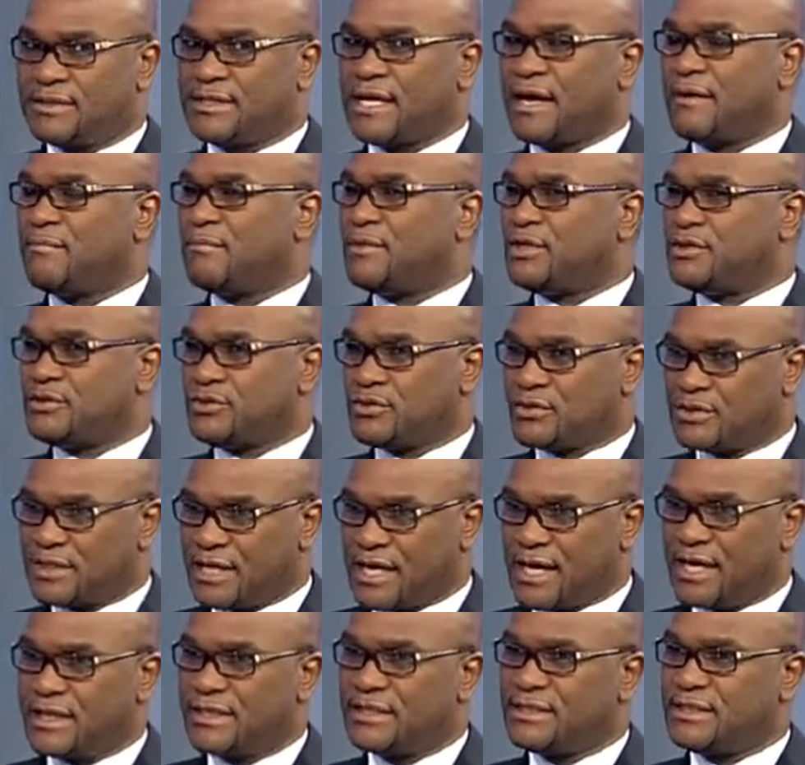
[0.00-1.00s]
some in
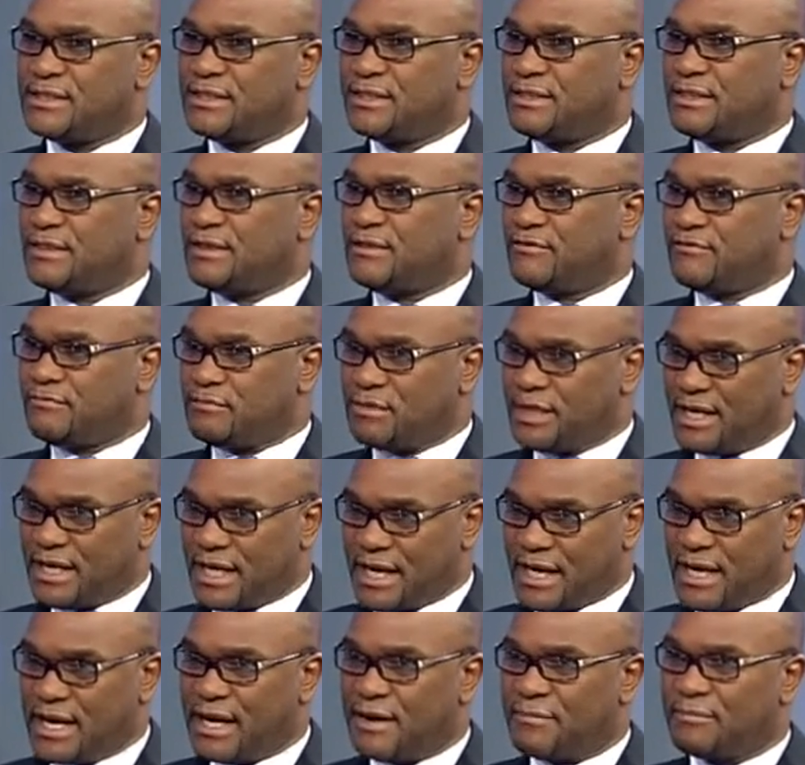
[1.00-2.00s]
society have
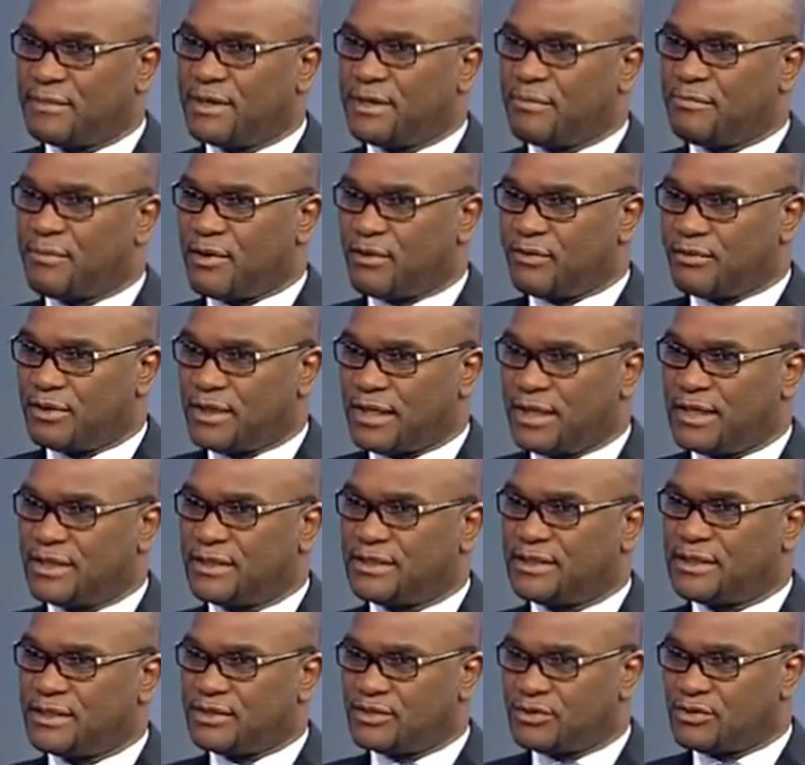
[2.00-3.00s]
been alarmed about
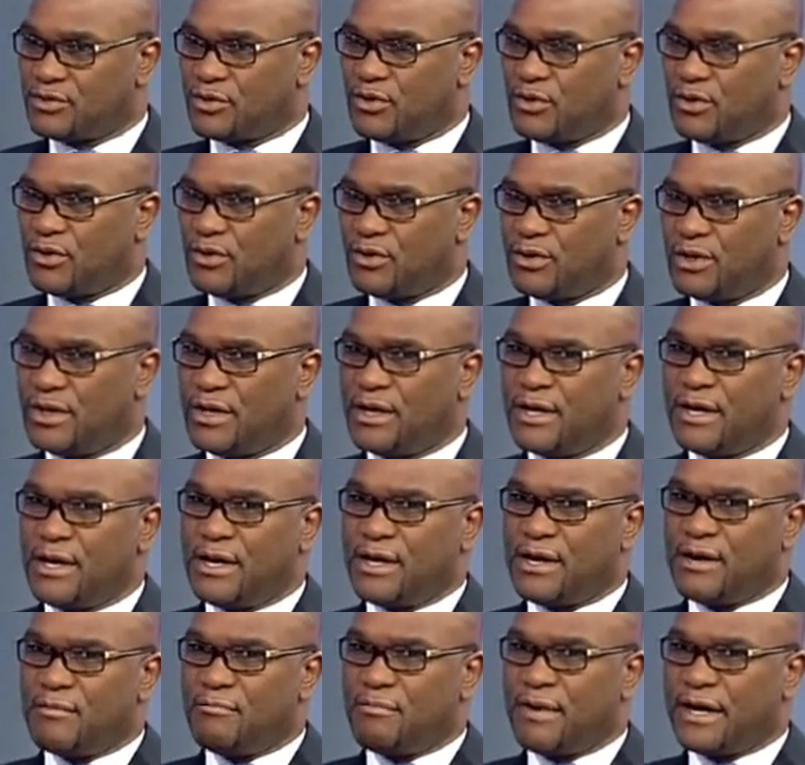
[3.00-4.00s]
that and so on.
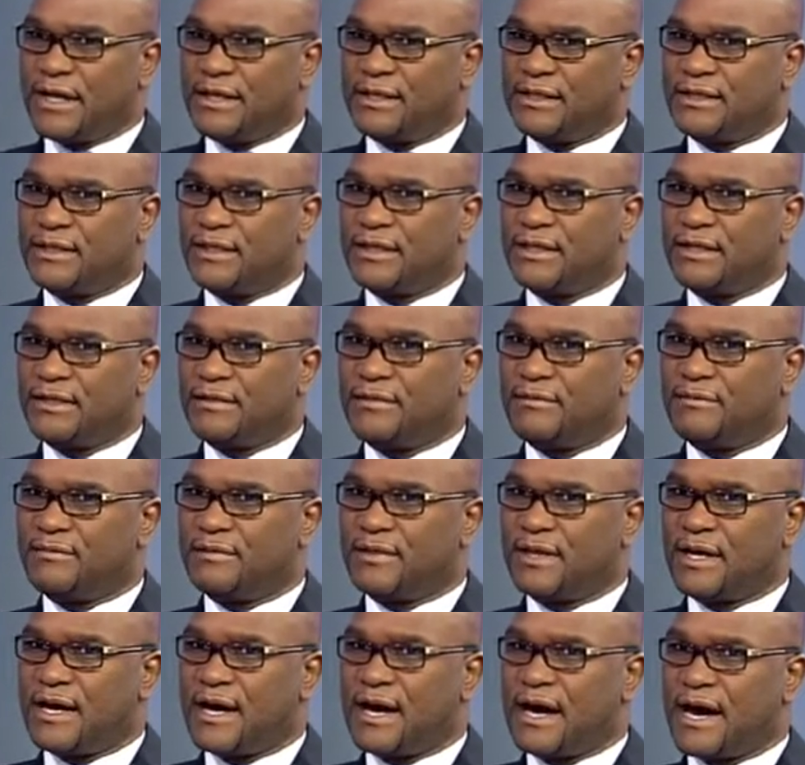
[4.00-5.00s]
But
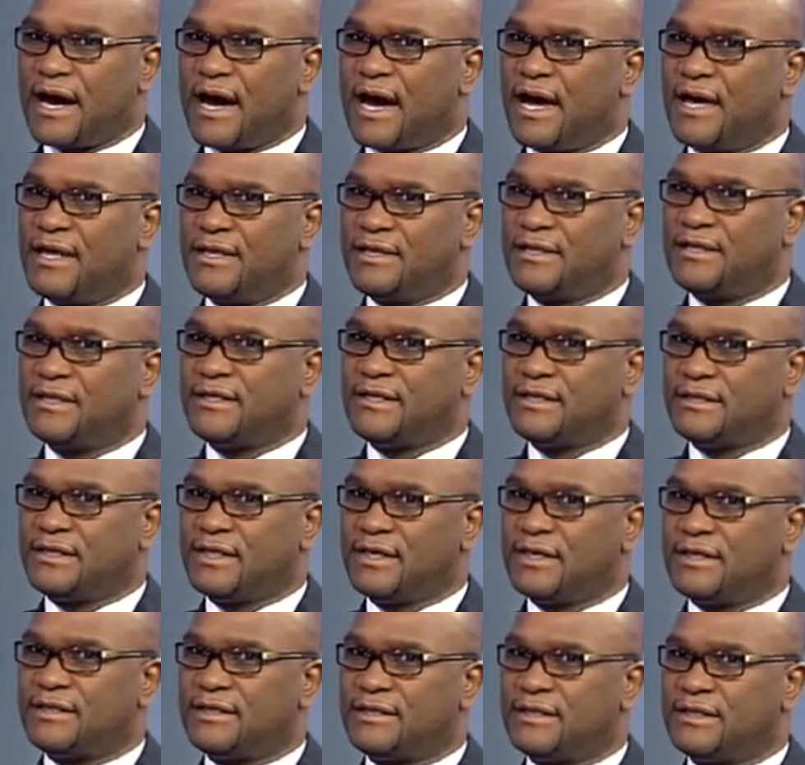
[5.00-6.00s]
I
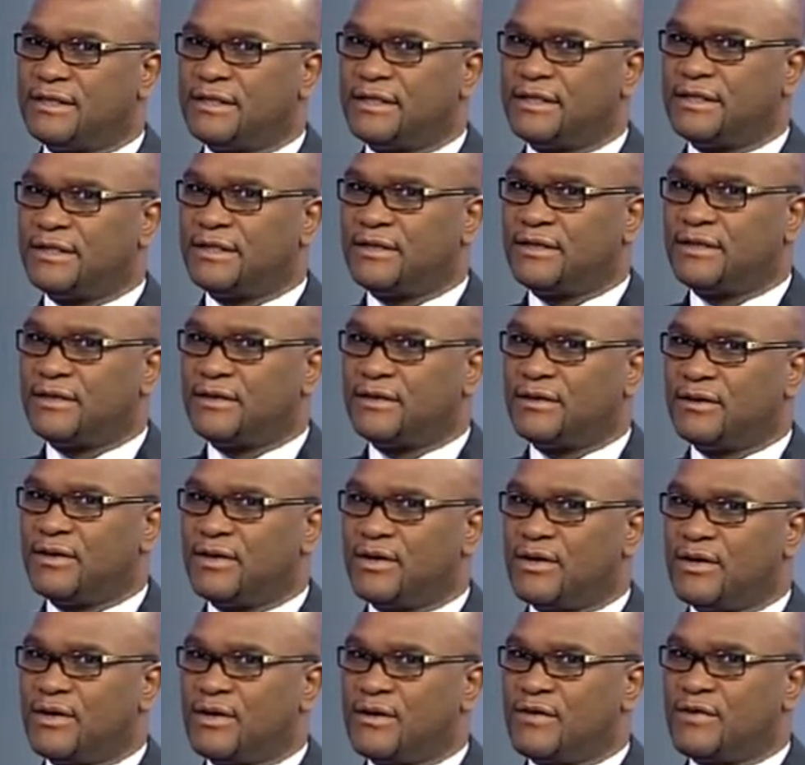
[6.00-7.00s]
think that
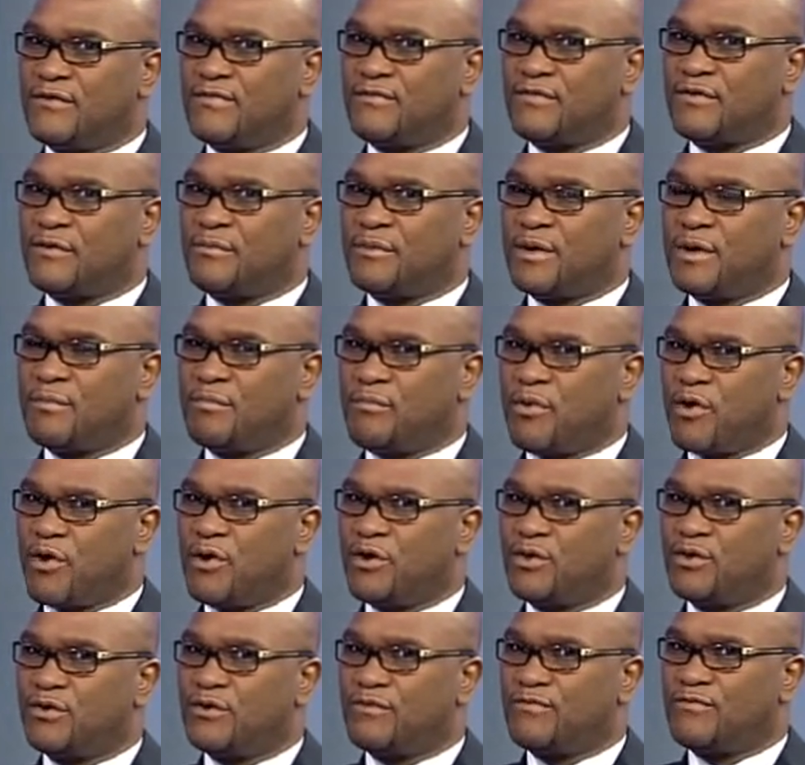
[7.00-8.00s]
from the
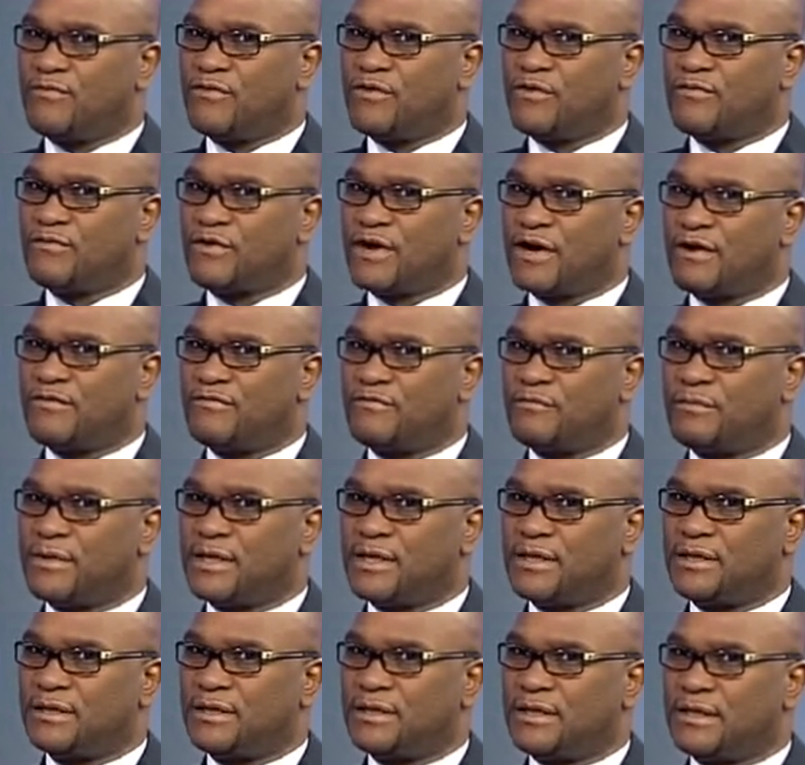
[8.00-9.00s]
point of view of
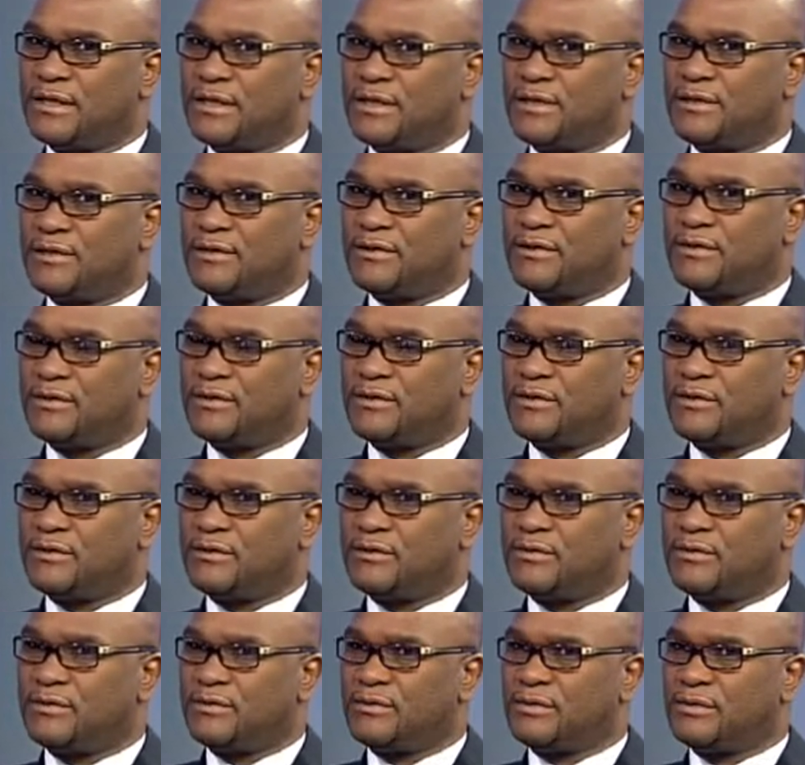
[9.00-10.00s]
government, uh,
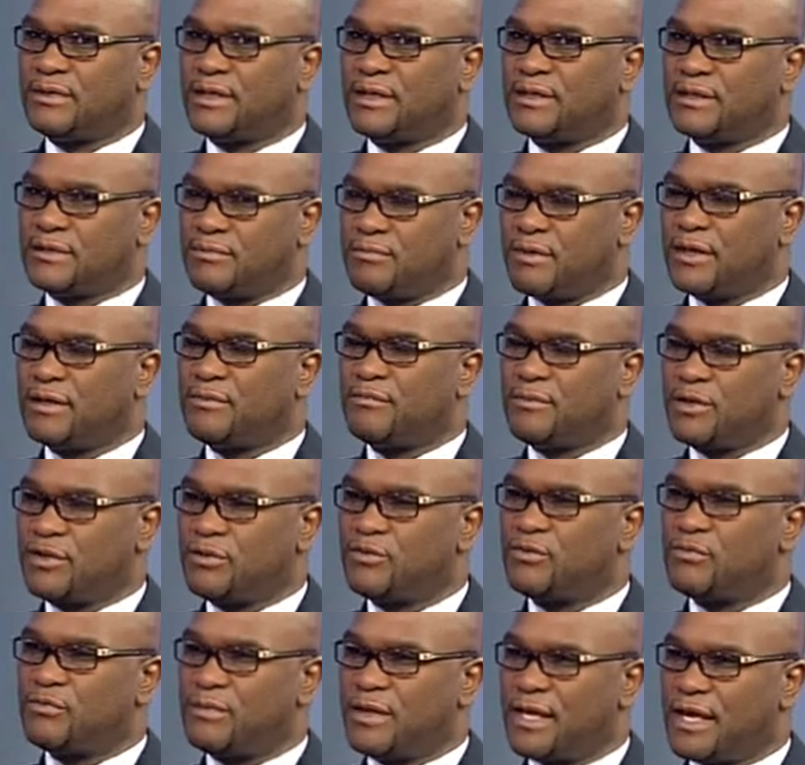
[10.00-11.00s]
the
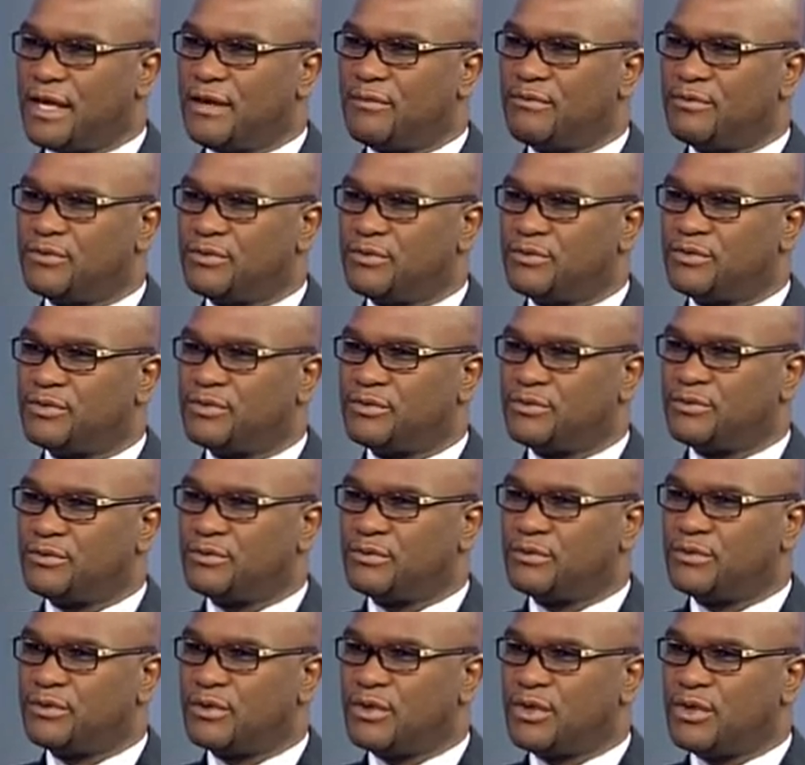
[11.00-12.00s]
department would be able
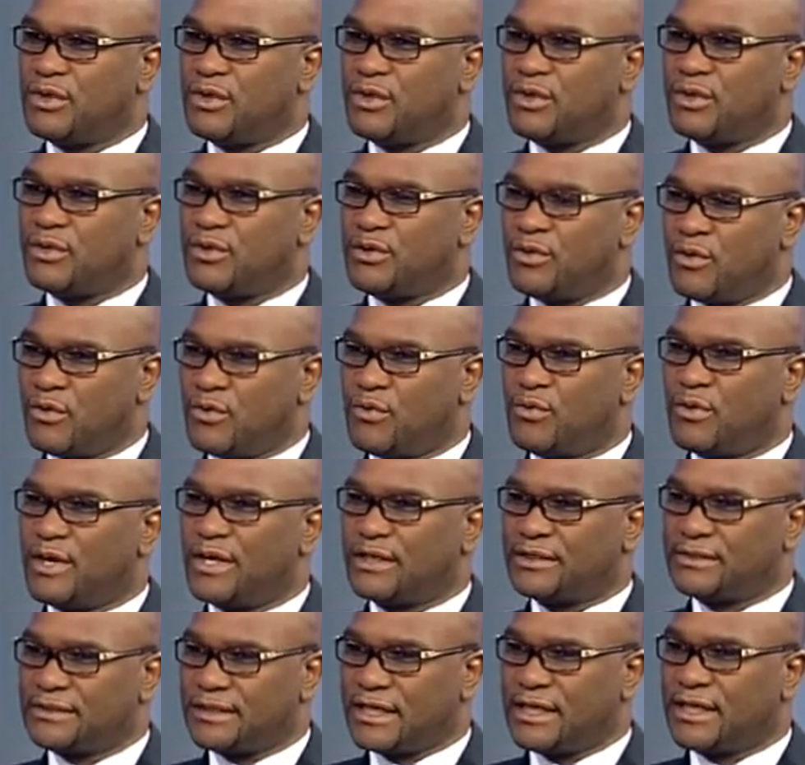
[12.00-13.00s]
to know
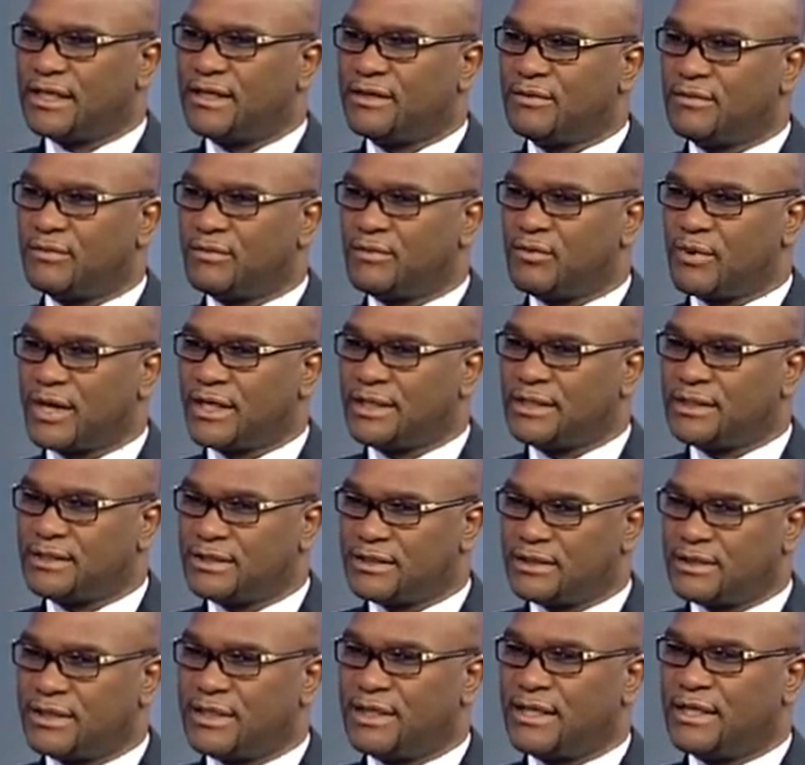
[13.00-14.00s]
exactly
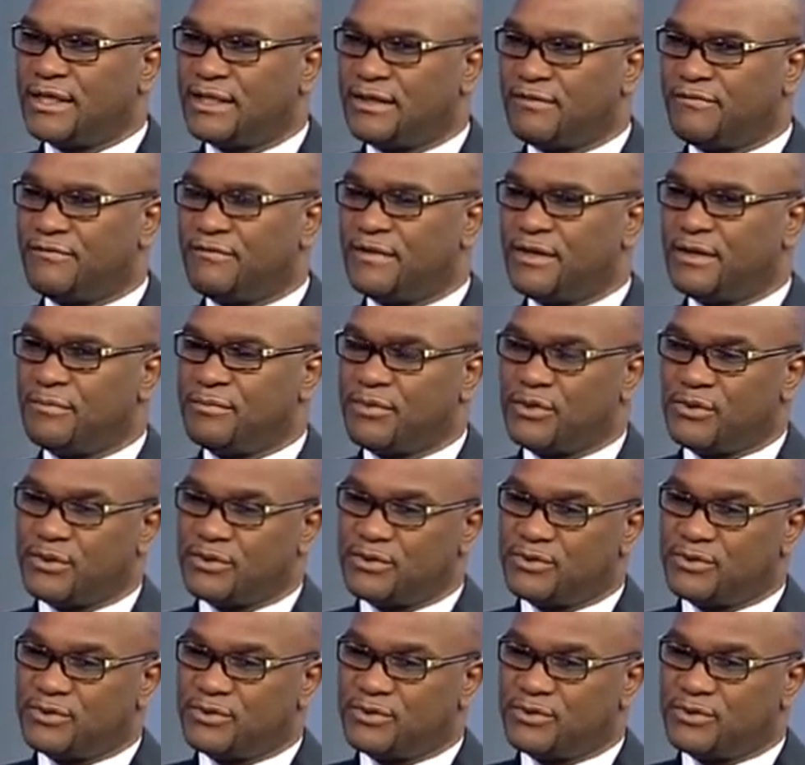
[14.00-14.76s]
what they're feeling.